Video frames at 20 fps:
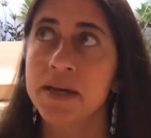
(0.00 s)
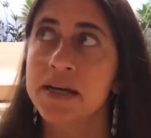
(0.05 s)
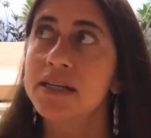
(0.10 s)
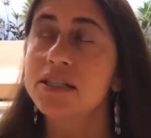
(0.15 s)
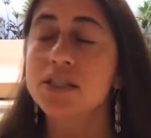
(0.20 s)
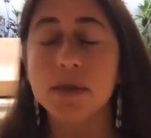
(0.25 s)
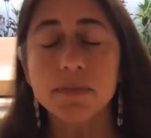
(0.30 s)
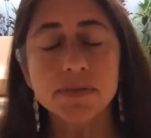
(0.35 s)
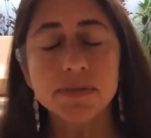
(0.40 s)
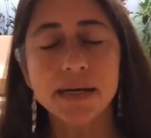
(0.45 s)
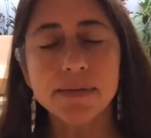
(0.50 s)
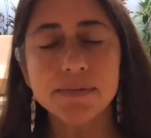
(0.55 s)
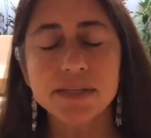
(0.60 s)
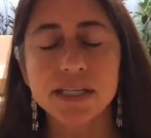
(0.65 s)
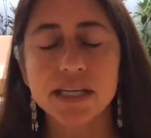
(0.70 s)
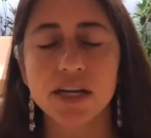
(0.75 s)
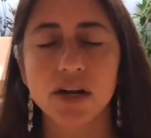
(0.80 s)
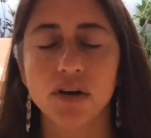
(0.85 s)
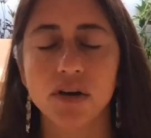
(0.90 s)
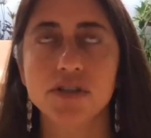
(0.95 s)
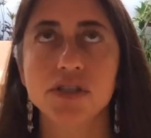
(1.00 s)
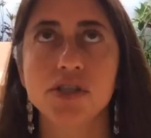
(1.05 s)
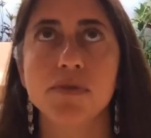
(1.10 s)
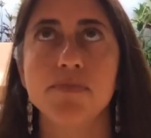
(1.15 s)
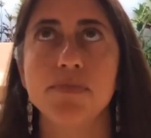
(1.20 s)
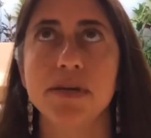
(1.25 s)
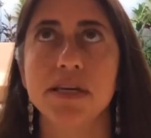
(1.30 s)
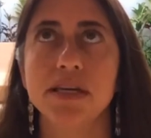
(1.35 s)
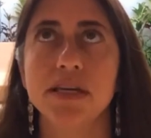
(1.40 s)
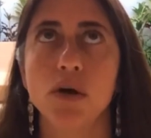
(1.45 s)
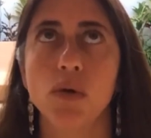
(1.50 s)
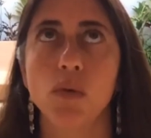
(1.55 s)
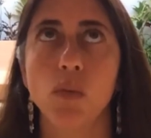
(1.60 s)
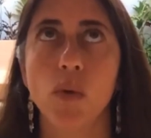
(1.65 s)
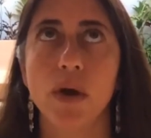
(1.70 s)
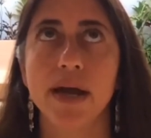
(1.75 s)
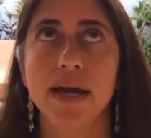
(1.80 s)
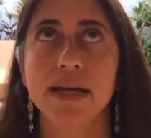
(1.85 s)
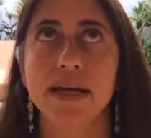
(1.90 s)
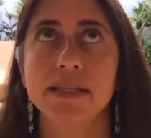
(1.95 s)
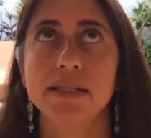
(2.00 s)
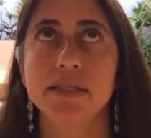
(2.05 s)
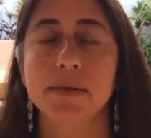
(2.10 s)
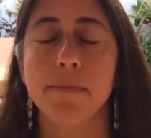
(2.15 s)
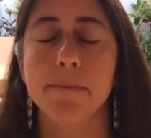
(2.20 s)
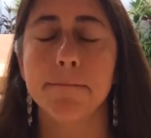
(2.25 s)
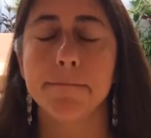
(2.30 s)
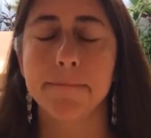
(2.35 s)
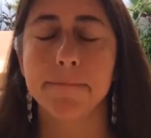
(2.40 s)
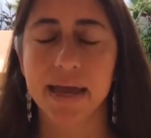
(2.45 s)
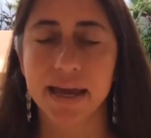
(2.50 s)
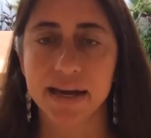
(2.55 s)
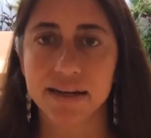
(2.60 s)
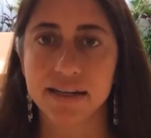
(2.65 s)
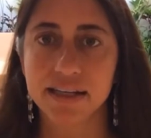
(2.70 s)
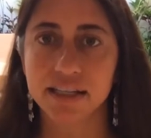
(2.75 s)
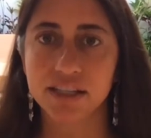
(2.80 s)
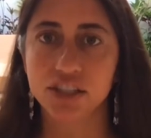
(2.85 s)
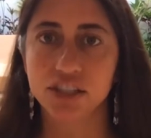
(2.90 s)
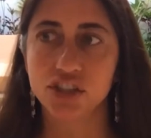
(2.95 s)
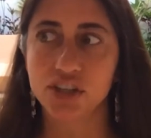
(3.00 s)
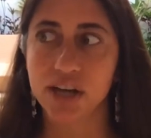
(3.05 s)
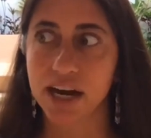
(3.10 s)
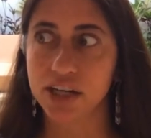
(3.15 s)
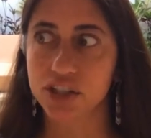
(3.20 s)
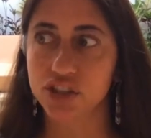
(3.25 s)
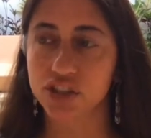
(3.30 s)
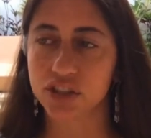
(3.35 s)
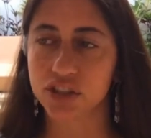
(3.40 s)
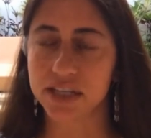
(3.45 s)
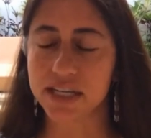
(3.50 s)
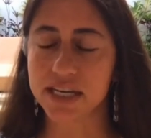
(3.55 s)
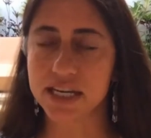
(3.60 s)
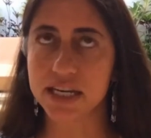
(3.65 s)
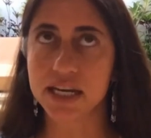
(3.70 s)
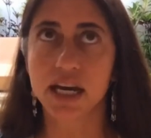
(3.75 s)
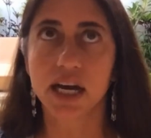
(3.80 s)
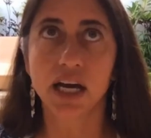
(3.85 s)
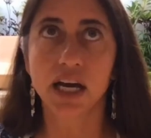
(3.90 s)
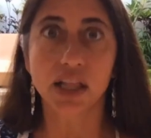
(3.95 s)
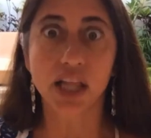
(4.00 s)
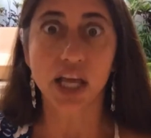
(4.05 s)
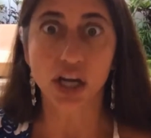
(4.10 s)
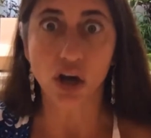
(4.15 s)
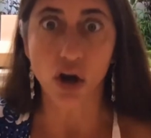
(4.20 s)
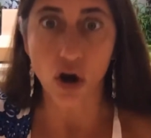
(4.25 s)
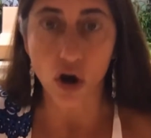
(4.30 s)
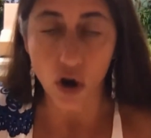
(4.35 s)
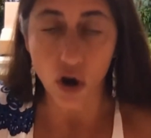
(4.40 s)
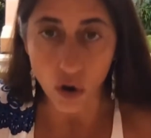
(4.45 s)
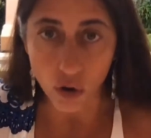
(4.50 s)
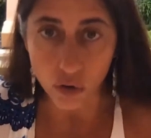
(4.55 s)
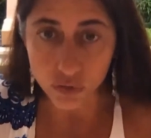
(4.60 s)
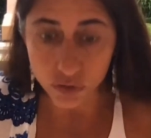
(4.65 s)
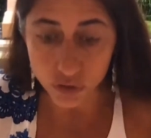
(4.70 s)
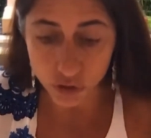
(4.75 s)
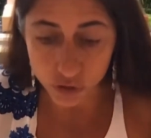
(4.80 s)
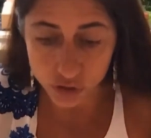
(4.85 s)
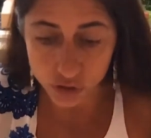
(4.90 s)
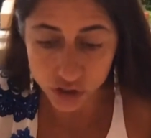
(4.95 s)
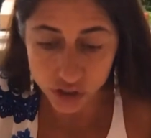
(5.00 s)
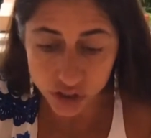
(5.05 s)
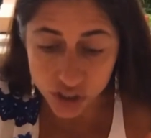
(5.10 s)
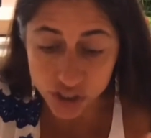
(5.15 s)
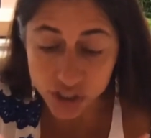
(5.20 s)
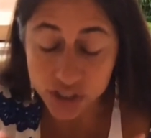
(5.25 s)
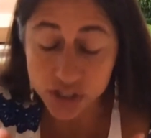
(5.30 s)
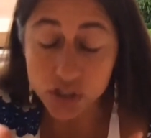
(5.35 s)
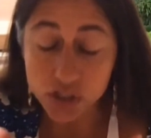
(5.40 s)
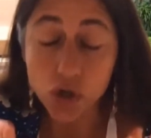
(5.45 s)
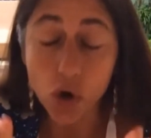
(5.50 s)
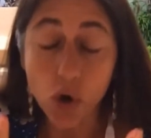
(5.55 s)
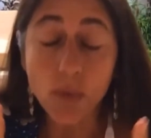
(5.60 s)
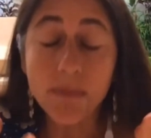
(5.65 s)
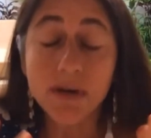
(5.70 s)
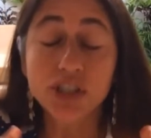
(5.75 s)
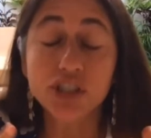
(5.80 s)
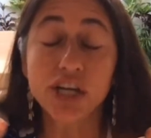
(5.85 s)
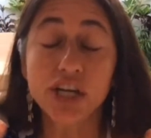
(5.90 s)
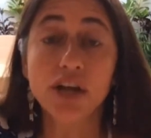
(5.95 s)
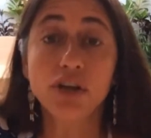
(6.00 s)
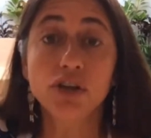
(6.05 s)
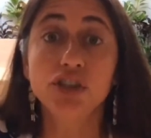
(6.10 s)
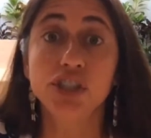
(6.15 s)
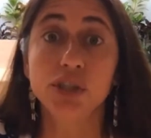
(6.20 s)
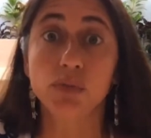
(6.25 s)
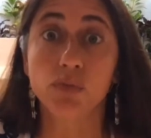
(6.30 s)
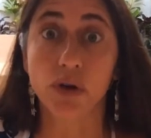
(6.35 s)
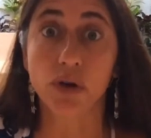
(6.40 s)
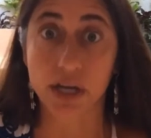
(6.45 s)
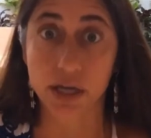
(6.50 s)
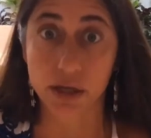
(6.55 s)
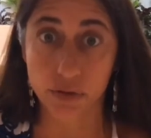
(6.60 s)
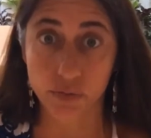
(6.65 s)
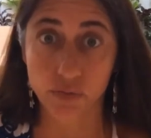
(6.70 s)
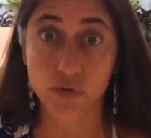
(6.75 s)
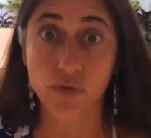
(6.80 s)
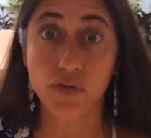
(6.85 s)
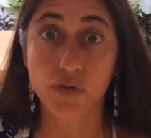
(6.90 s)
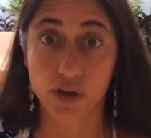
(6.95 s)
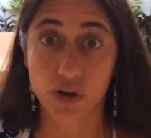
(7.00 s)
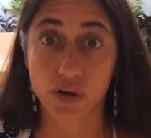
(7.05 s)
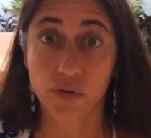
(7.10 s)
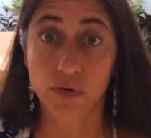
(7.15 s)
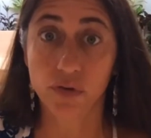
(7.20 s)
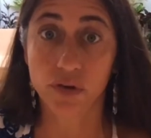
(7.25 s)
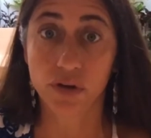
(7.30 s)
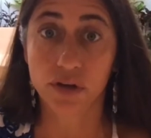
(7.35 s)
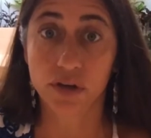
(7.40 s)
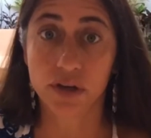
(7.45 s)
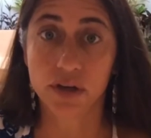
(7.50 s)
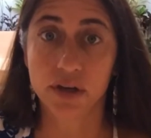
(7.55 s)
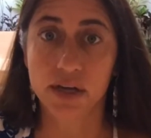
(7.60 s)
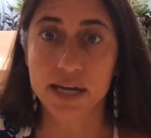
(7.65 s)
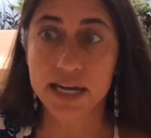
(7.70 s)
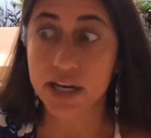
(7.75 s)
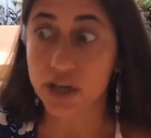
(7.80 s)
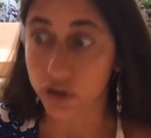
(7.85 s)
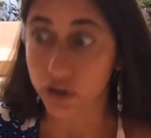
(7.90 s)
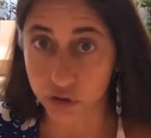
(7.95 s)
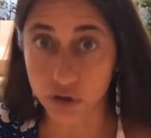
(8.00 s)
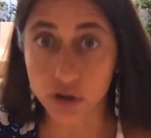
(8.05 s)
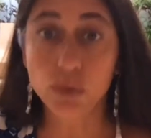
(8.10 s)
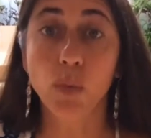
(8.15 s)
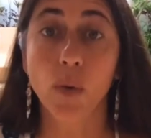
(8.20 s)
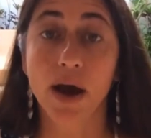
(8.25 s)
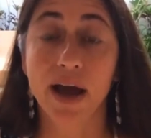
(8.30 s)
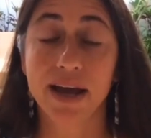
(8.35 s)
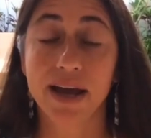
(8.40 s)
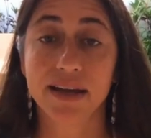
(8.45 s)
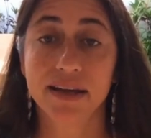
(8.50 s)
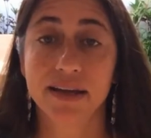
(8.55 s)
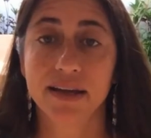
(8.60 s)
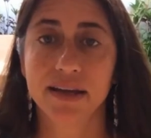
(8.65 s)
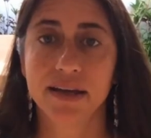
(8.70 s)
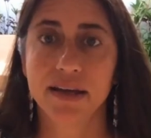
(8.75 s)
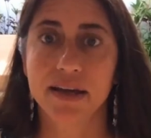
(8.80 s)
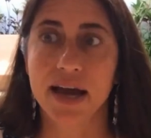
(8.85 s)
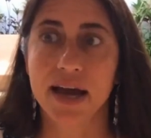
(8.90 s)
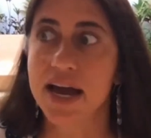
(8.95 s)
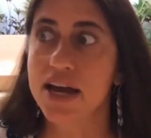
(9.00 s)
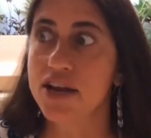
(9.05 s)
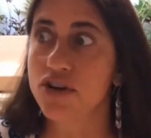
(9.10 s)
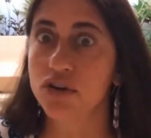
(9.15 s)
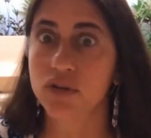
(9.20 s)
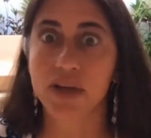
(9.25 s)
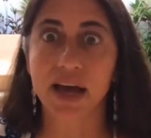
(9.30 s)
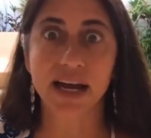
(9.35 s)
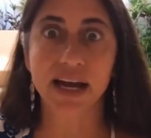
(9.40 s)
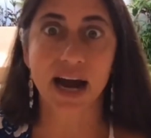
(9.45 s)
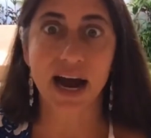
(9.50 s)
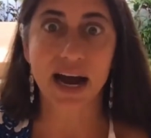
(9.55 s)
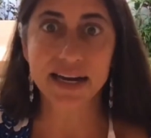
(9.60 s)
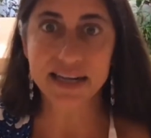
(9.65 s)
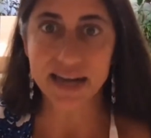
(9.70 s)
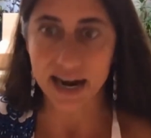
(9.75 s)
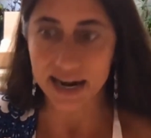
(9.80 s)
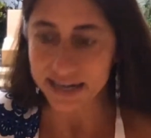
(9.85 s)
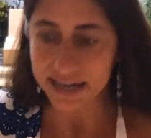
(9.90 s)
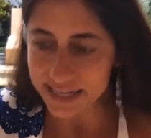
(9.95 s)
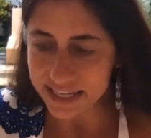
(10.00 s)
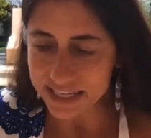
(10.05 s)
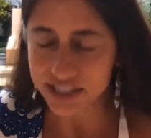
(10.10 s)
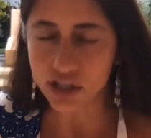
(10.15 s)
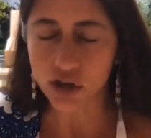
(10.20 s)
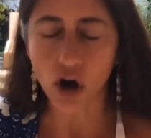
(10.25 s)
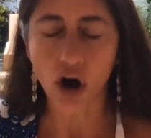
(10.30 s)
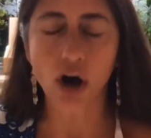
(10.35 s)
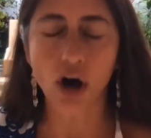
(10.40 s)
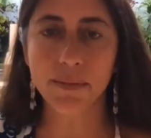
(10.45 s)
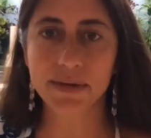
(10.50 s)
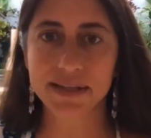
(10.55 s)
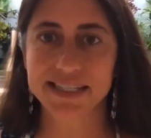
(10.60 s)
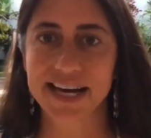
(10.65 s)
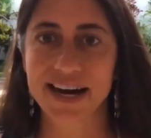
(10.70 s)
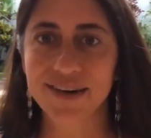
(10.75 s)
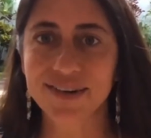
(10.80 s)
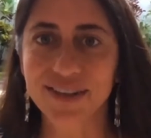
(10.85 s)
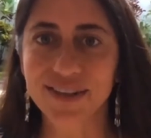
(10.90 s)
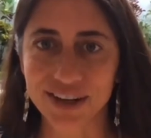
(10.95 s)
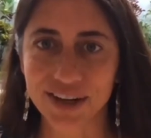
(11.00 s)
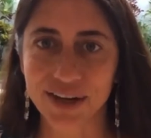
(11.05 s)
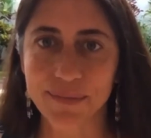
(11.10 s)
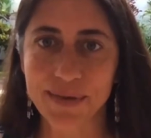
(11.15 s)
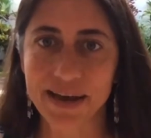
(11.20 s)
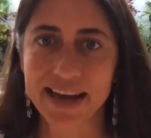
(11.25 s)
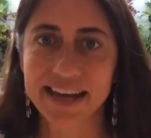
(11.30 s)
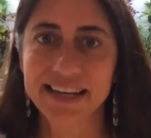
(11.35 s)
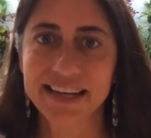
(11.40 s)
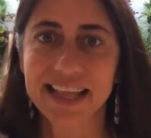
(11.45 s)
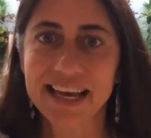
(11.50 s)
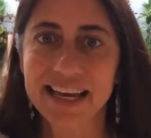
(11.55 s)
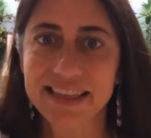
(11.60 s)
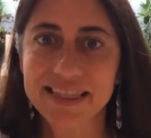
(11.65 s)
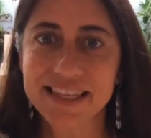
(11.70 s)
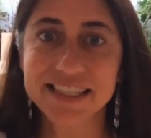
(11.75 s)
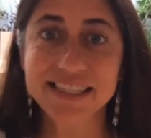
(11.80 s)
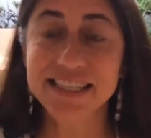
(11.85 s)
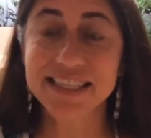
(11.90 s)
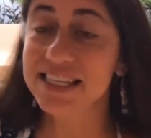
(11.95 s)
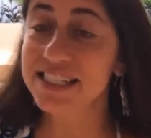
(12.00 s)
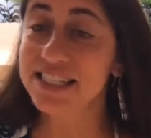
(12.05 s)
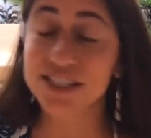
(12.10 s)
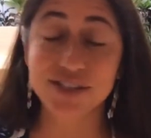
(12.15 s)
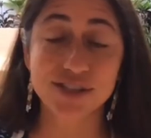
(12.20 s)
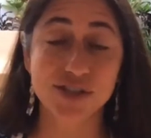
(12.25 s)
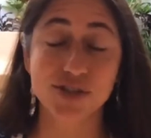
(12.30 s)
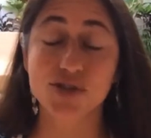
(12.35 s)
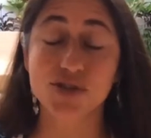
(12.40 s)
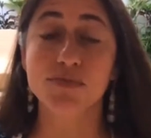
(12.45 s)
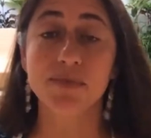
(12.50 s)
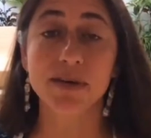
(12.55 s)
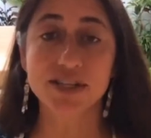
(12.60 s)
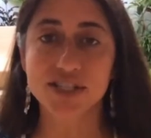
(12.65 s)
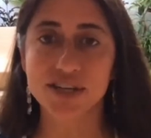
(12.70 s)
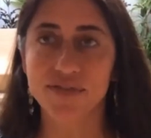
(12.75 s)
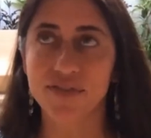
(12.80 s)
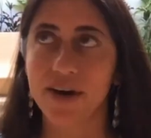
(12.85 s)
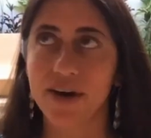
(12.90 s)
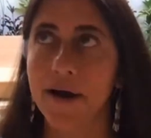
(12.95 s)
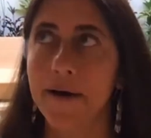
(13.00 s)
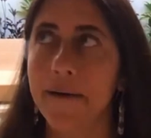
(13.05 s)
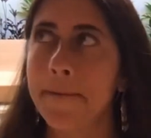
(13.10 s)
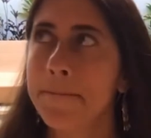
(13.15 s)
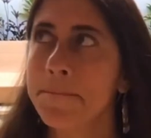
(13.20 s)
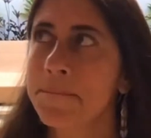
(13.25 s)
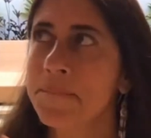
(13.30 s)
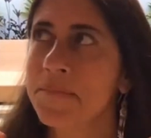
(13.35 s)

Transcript: Sometimes it can also be a way to manage actually, like there's just so much energy running through you in a good way. And you're like, I need to calm it down a little bit. Like this is too much of a,